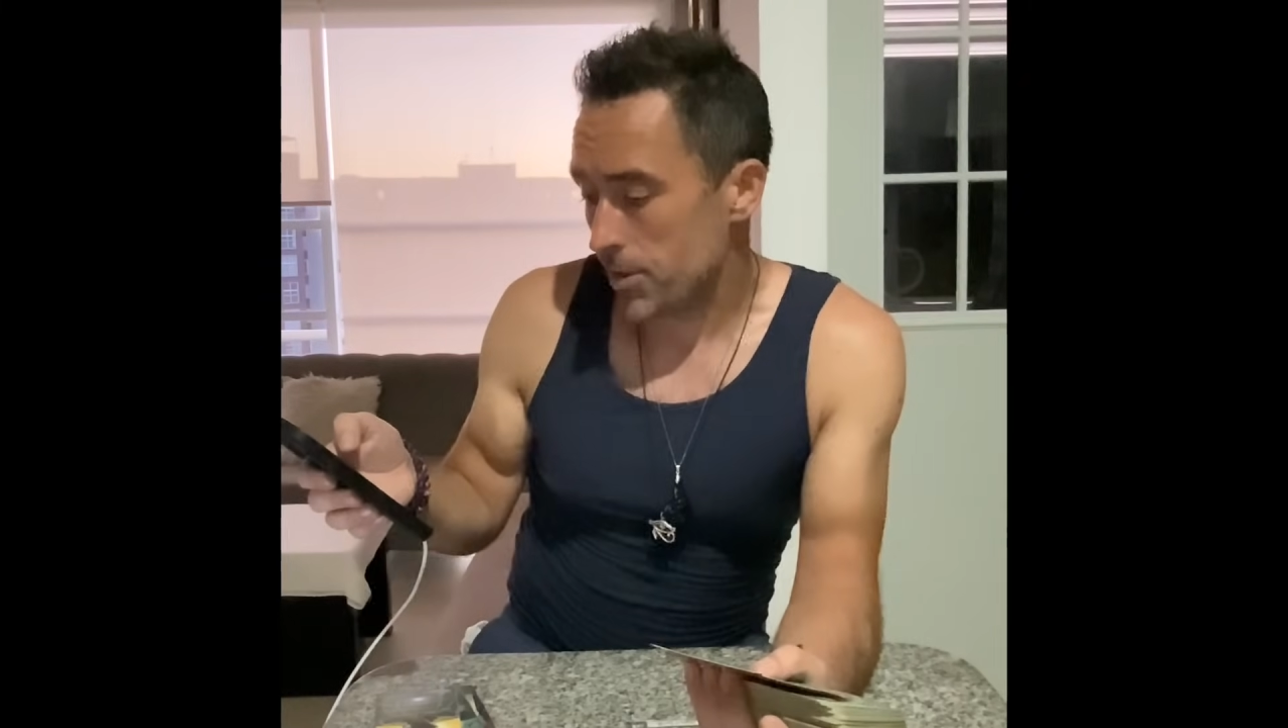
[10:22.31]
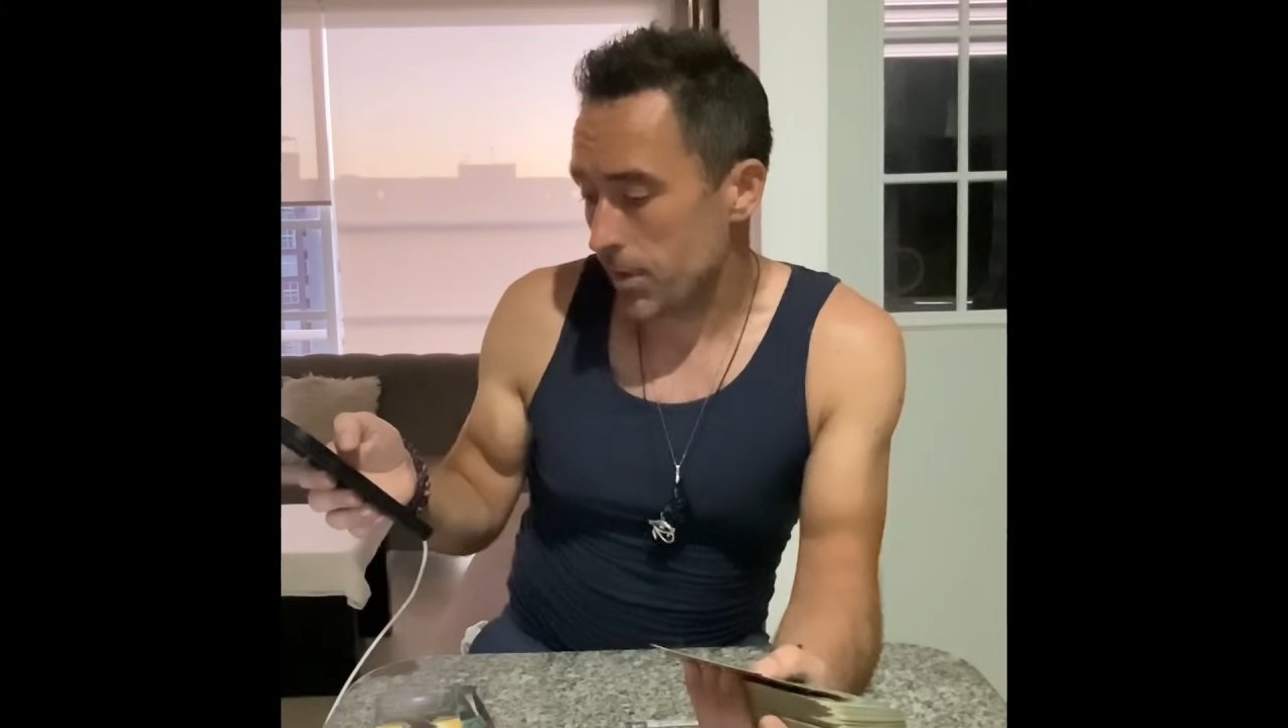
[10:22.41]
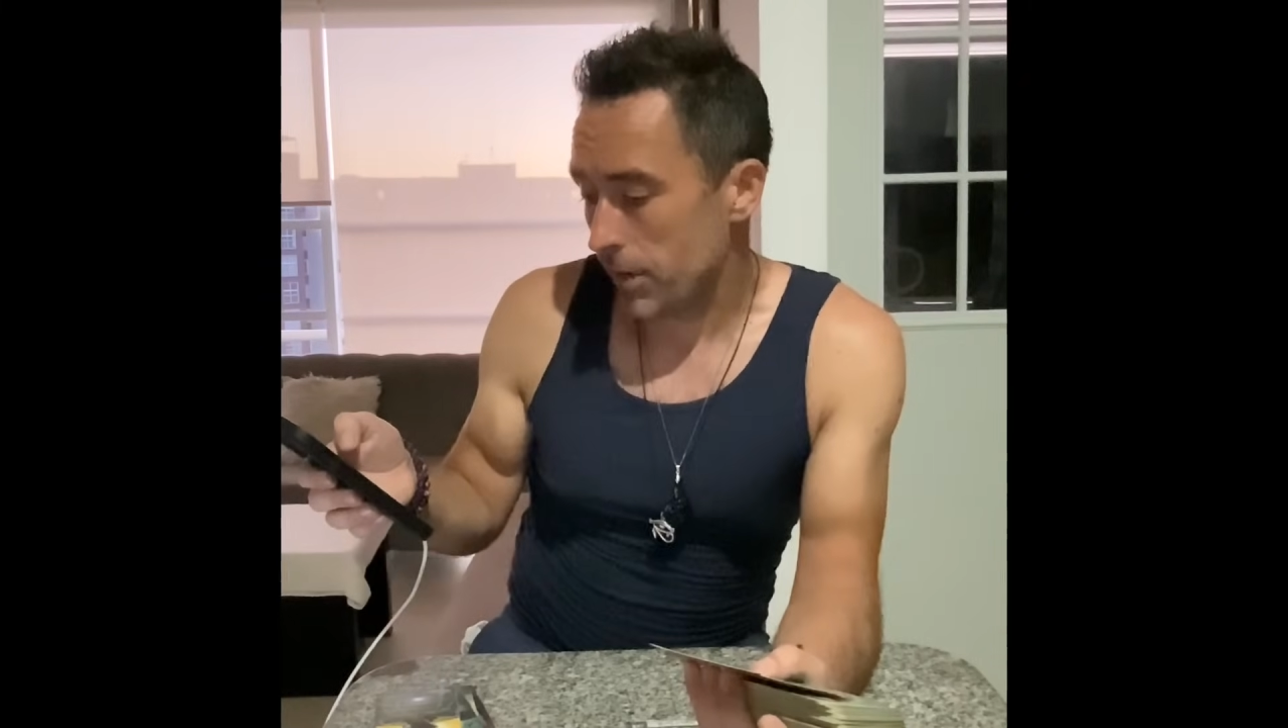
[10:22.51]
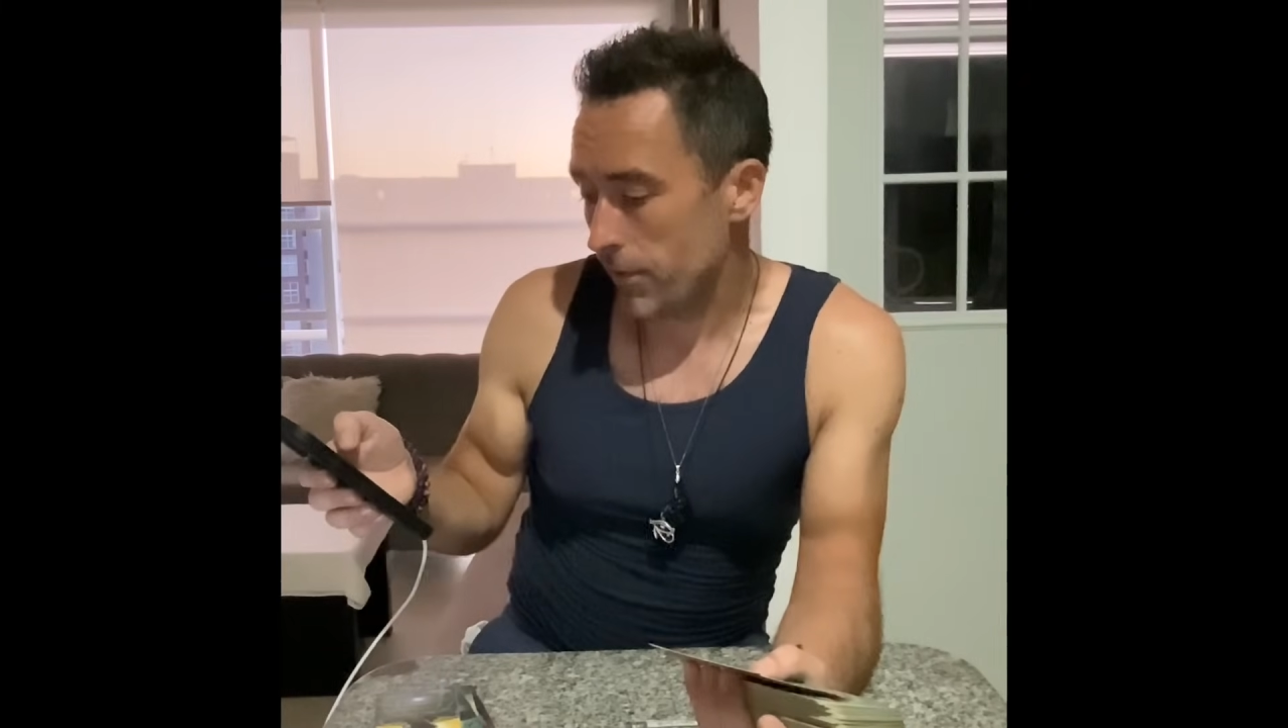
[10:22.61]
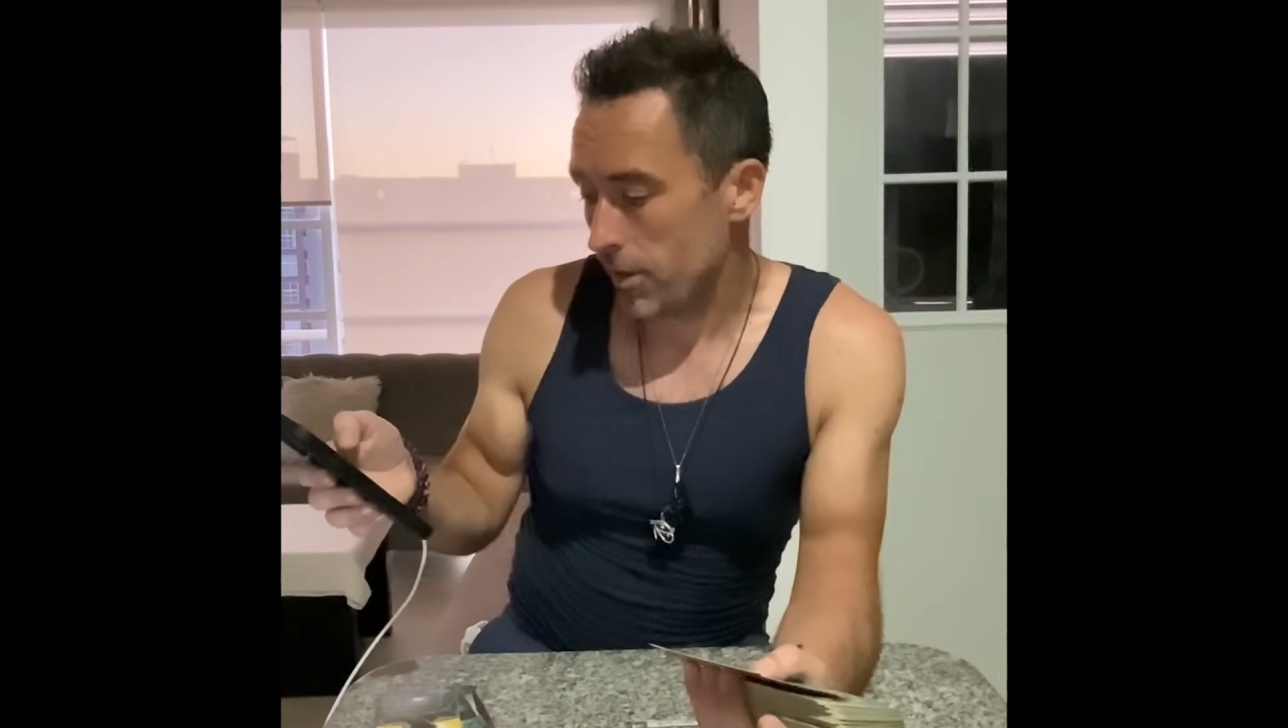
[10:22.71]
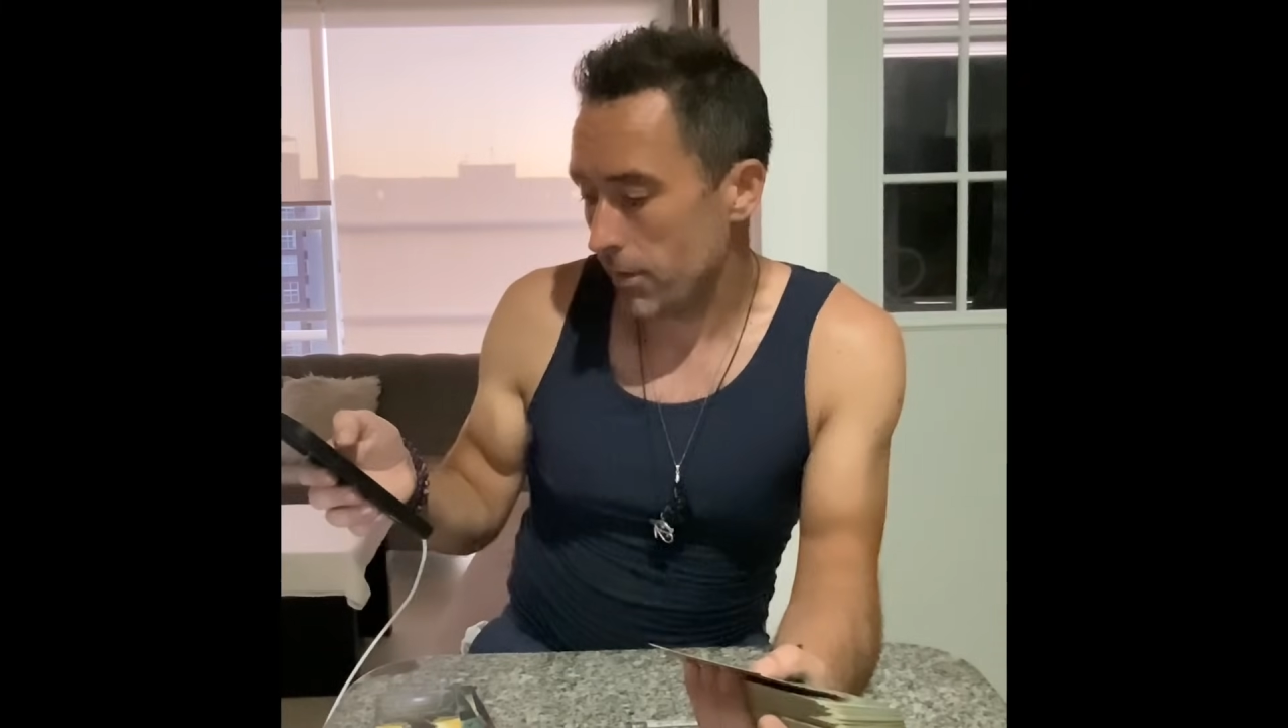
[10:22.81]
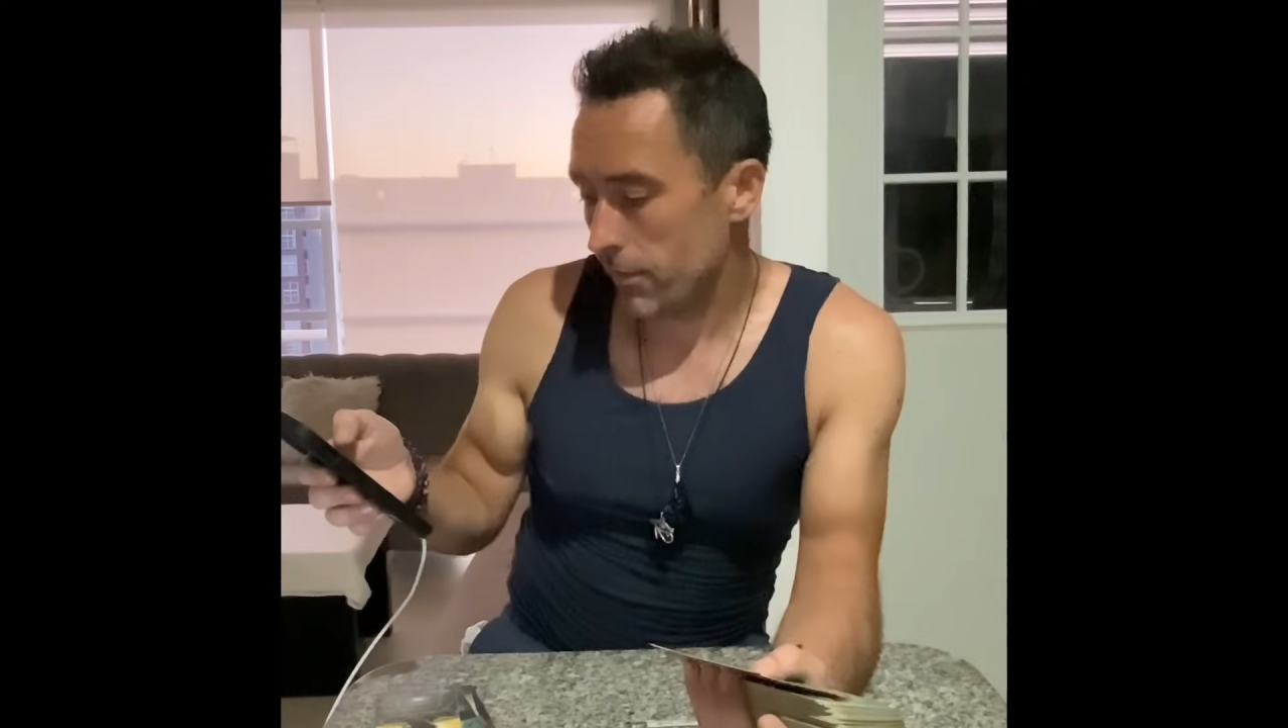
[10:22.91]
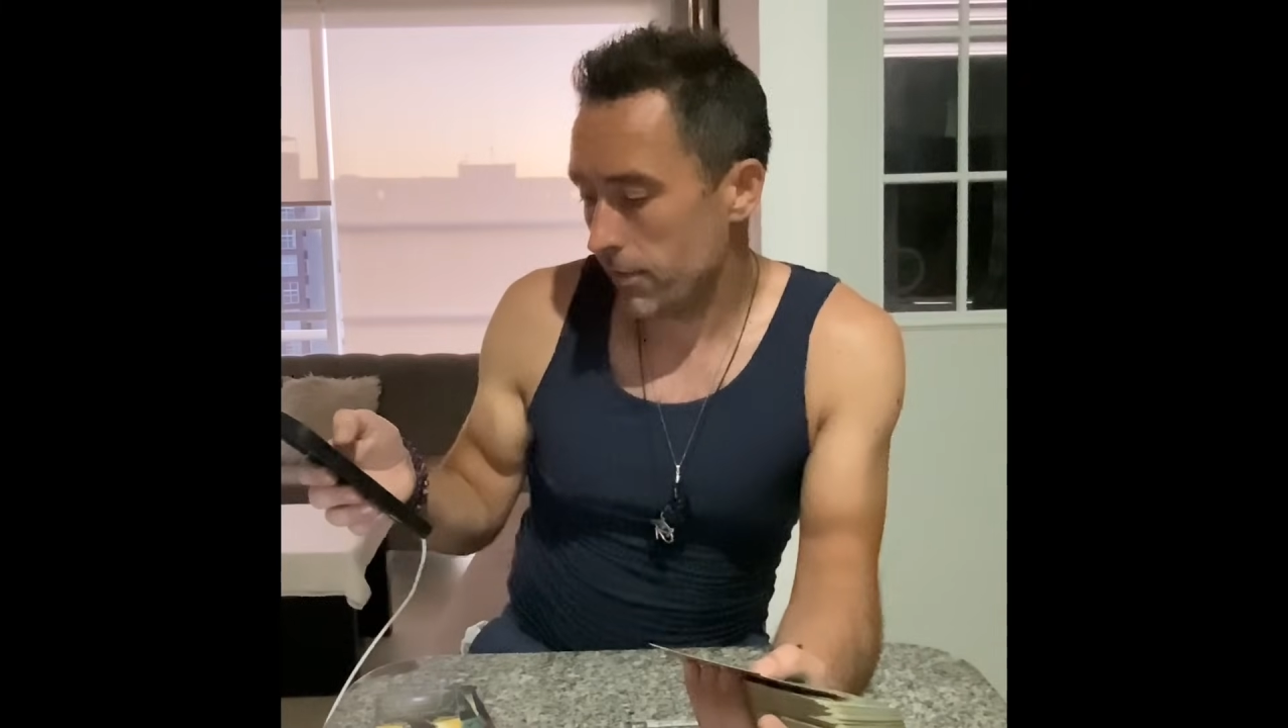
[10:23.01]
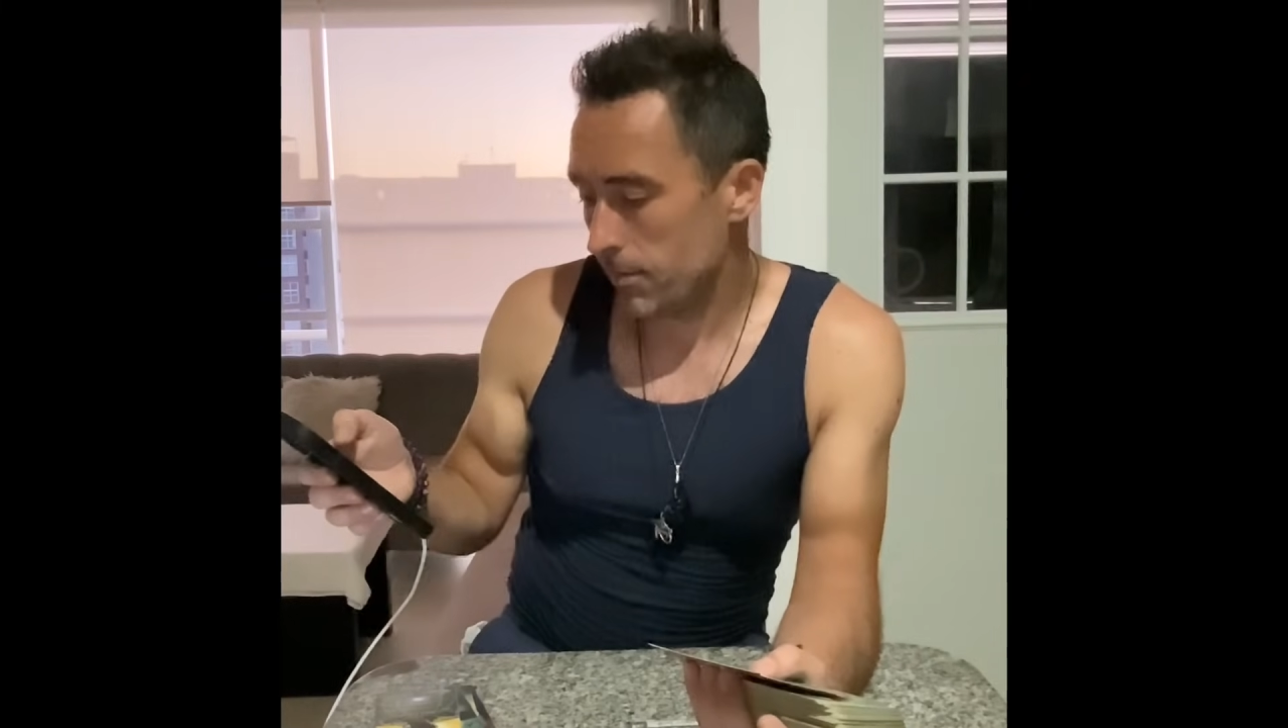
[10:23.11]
24th.